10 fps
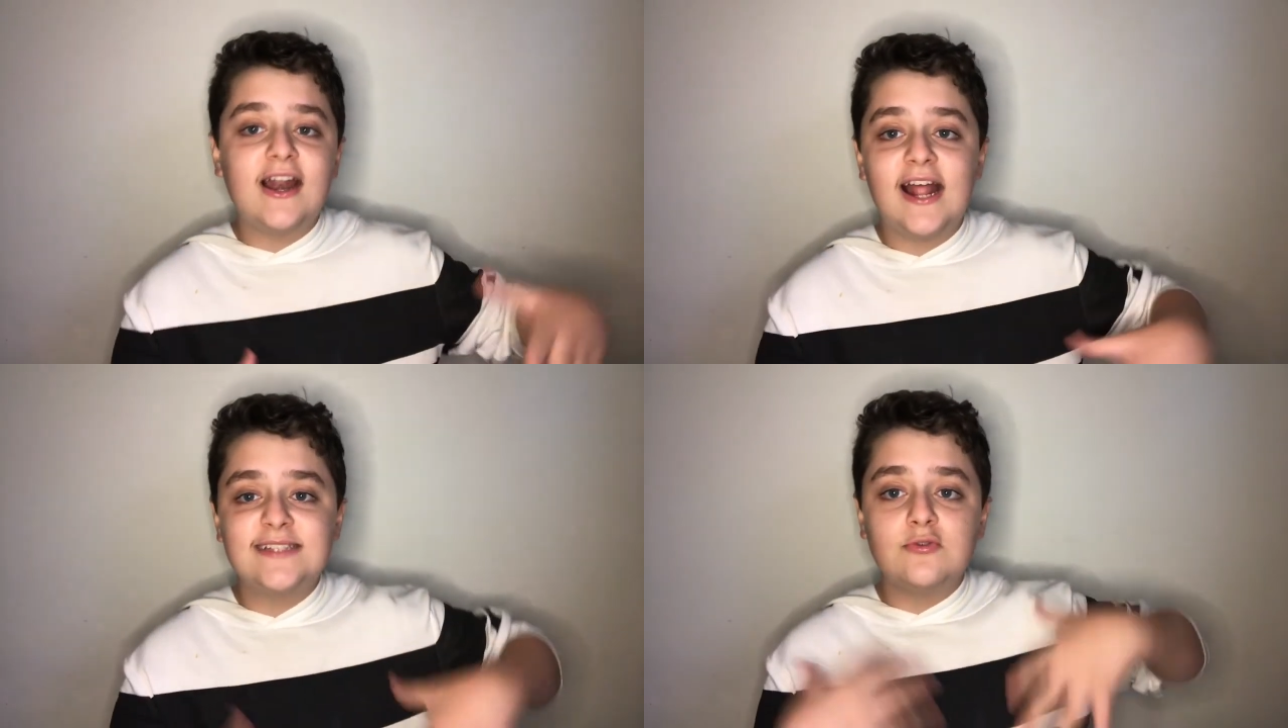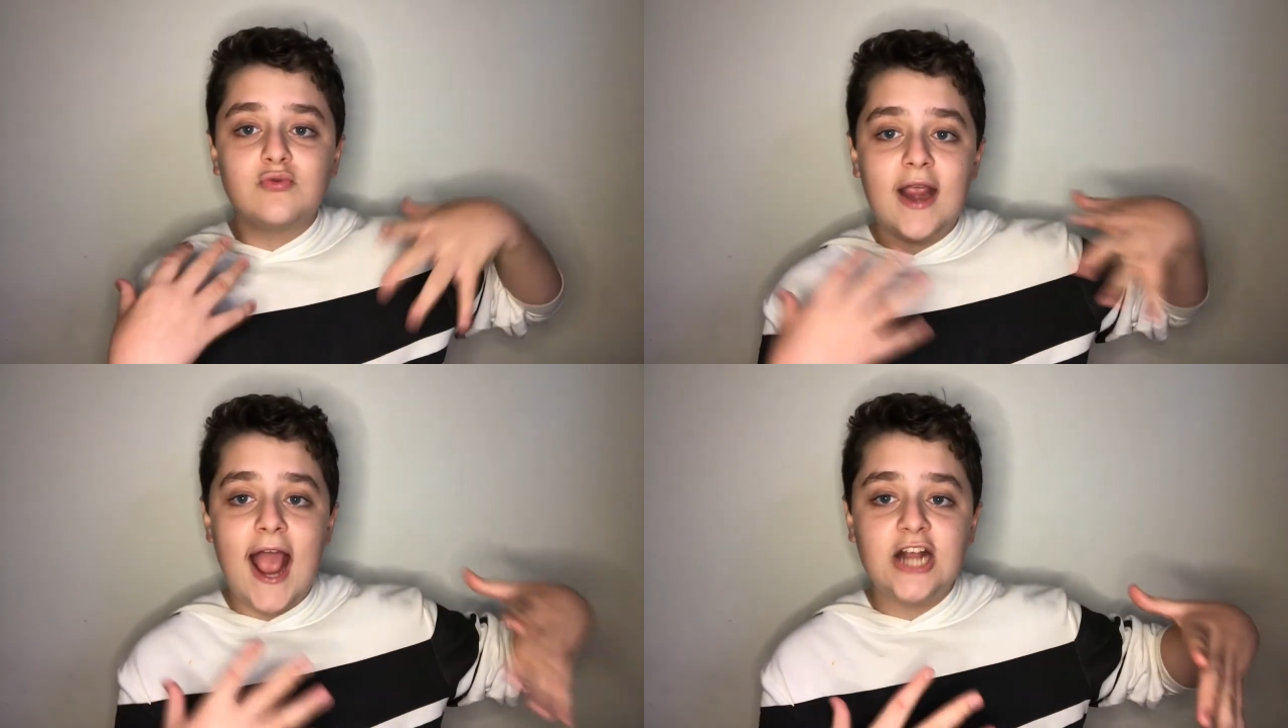had some
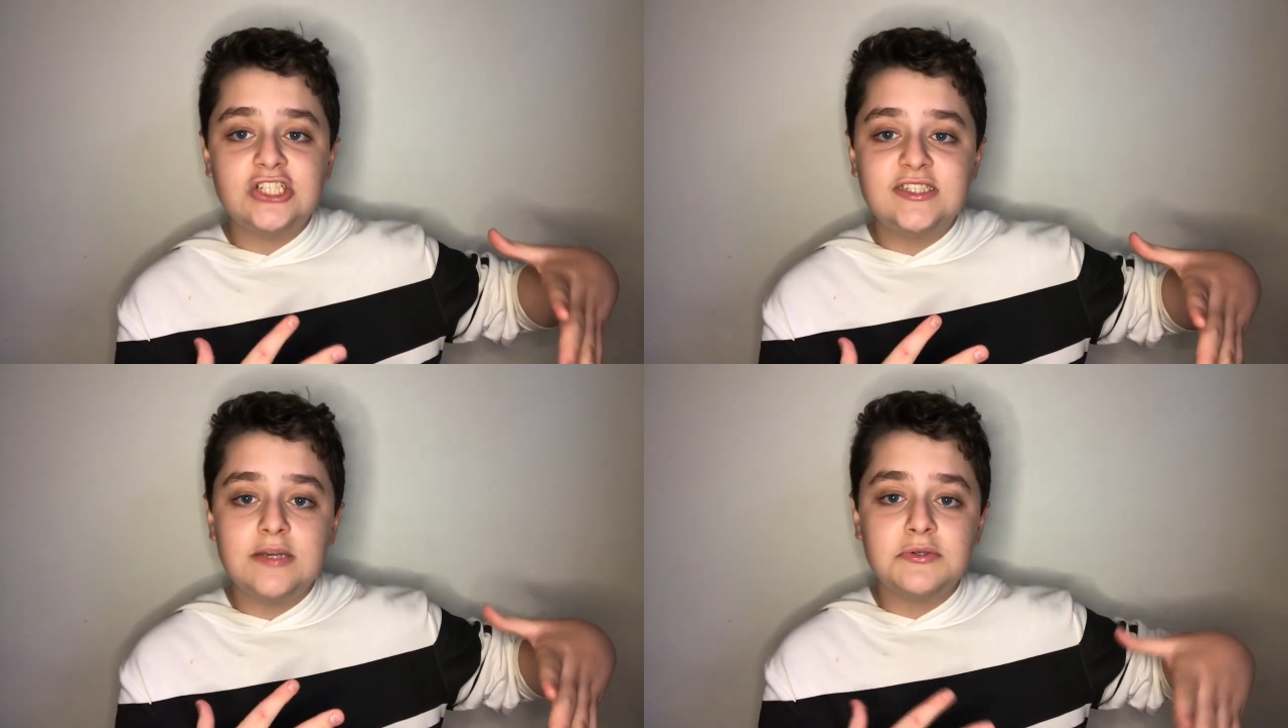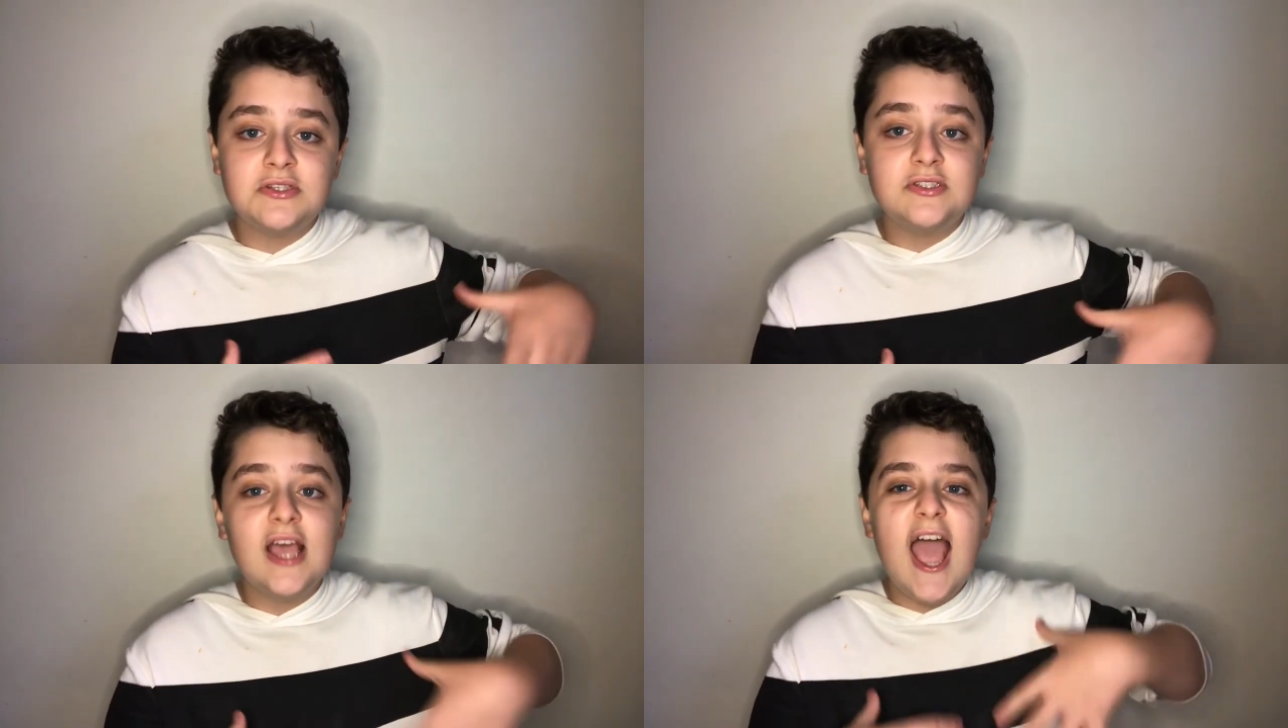great action
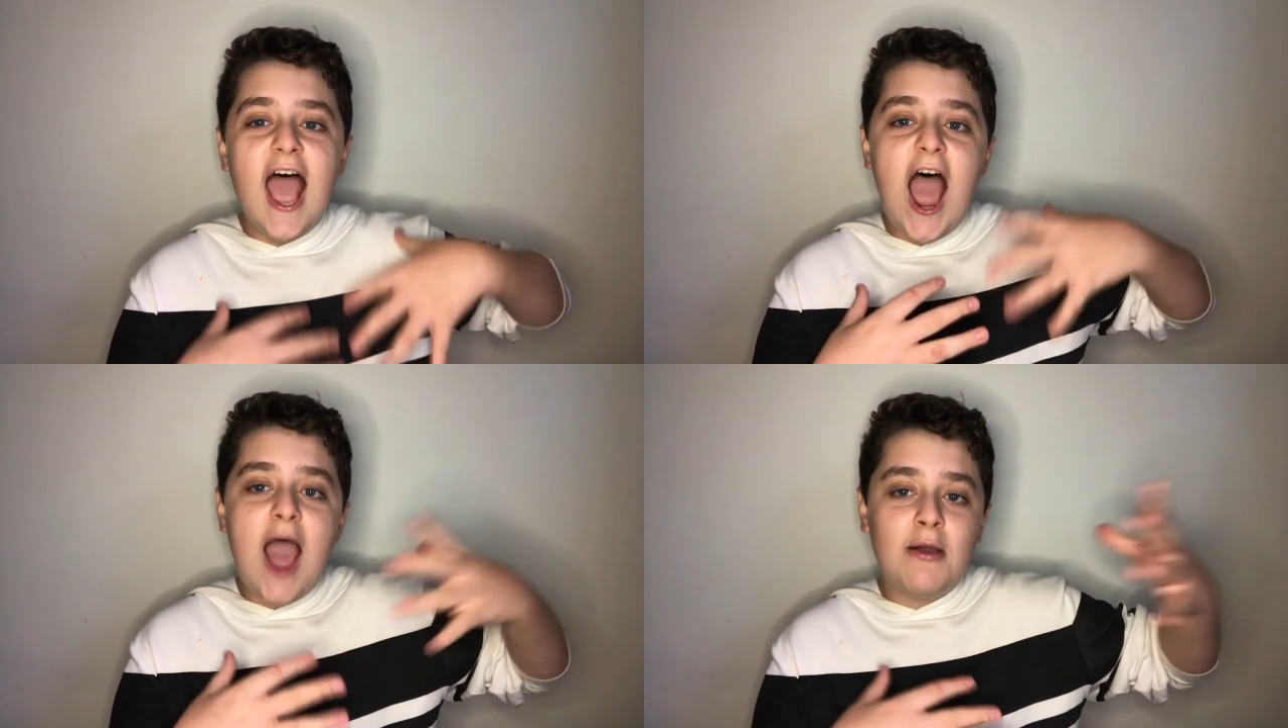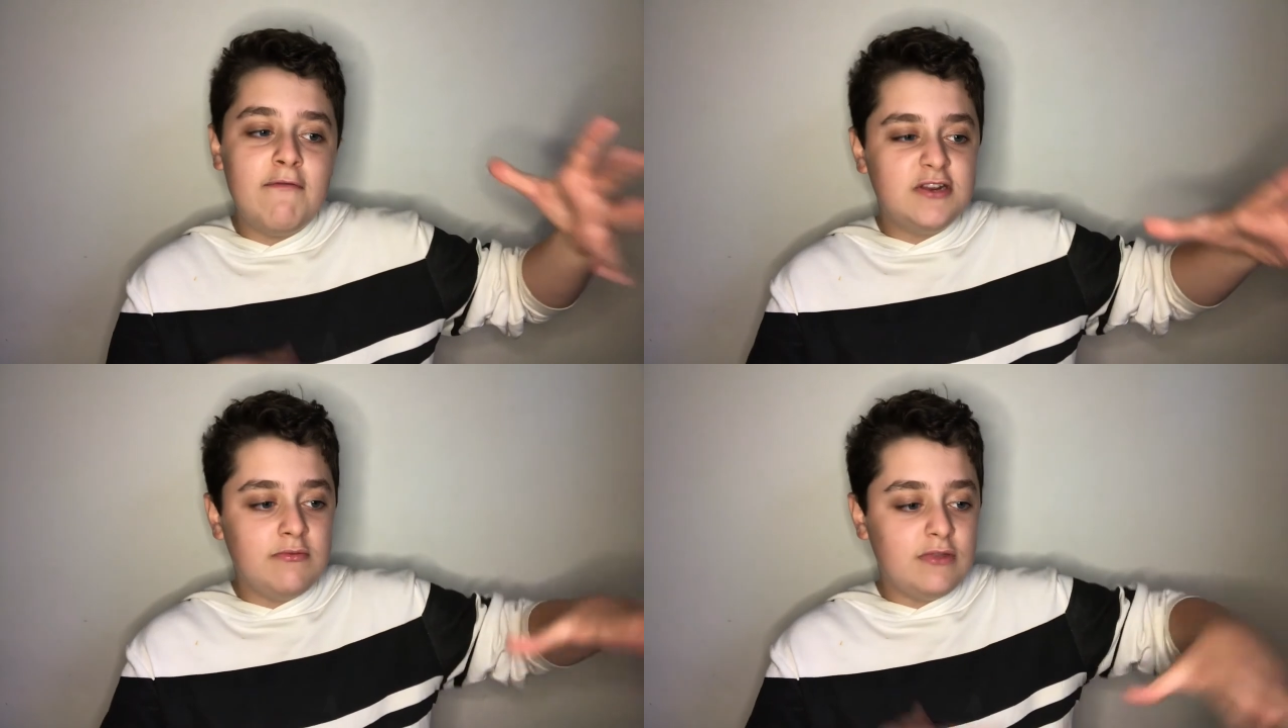sequences,
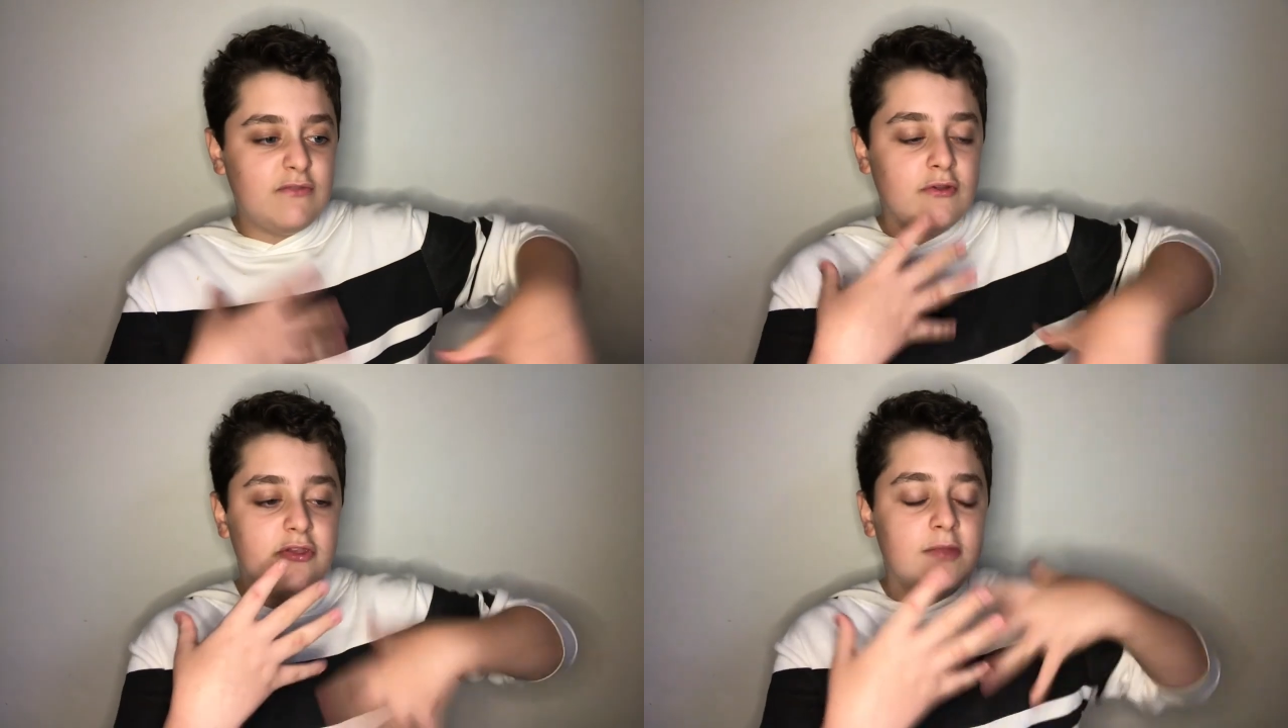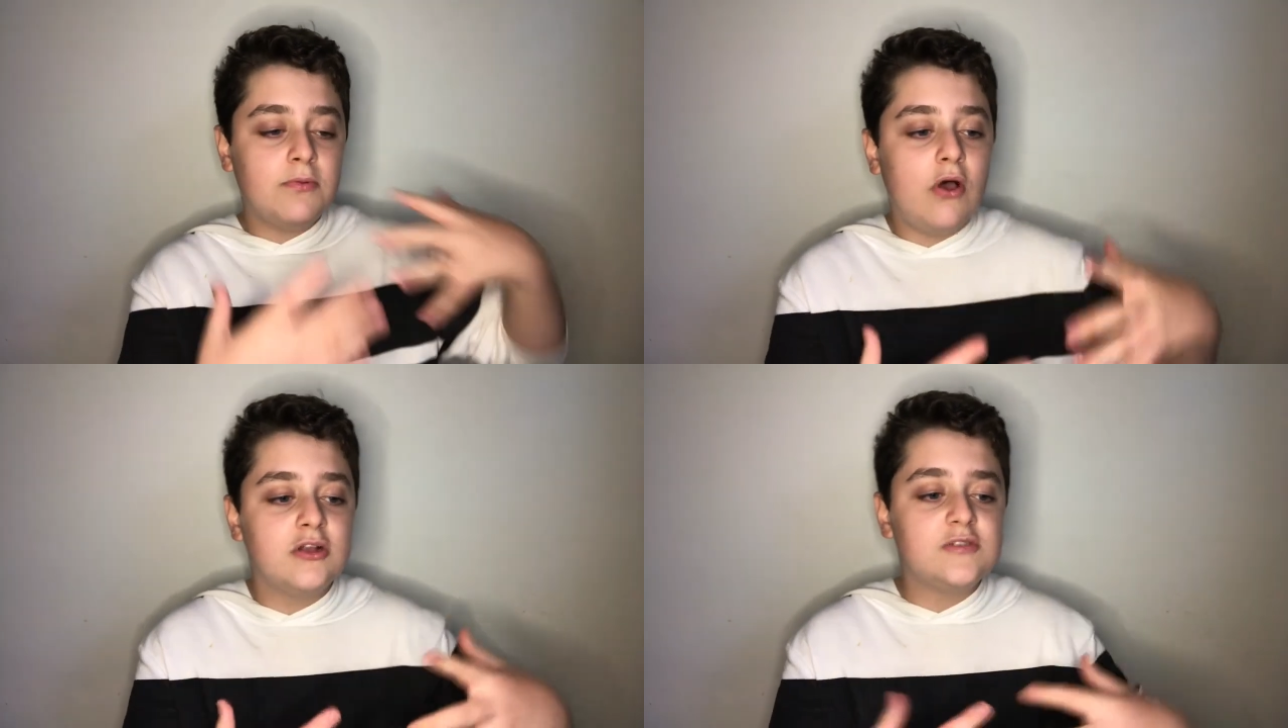however, didn't really further the
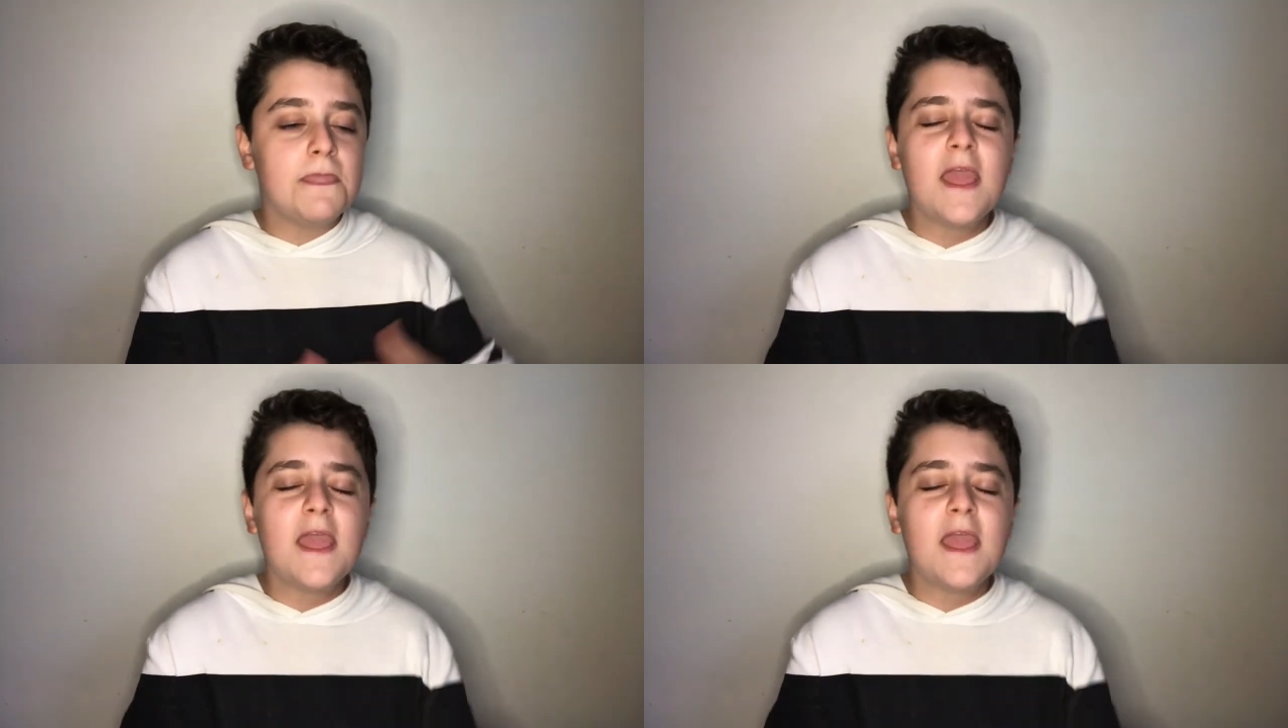plot.